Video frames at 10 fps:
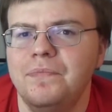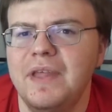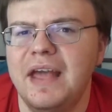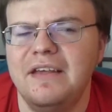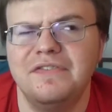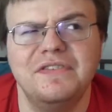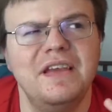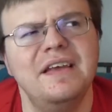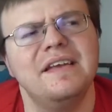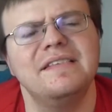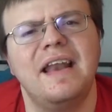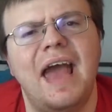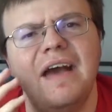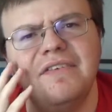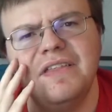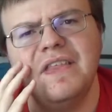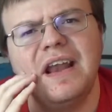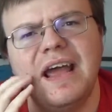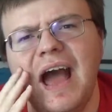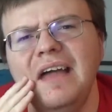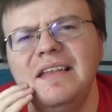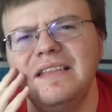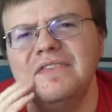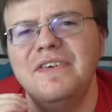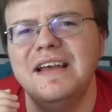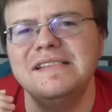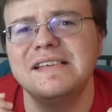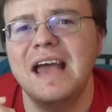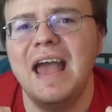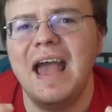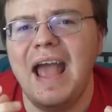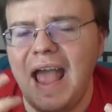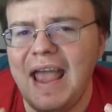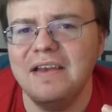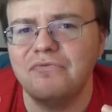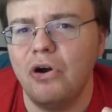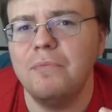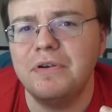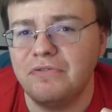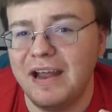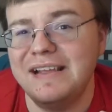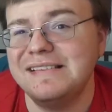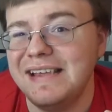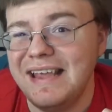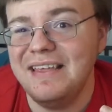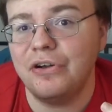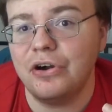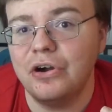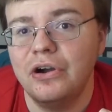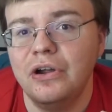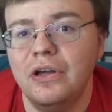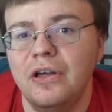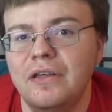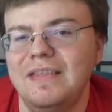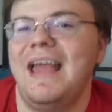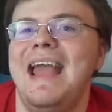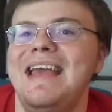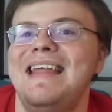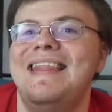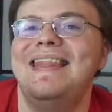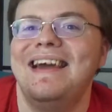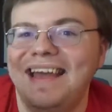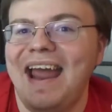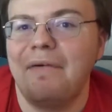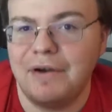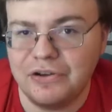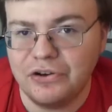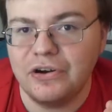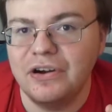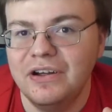And if Cena doesn't have it, then I highly doubt the fans hate Roman Reigns either. They hate the character.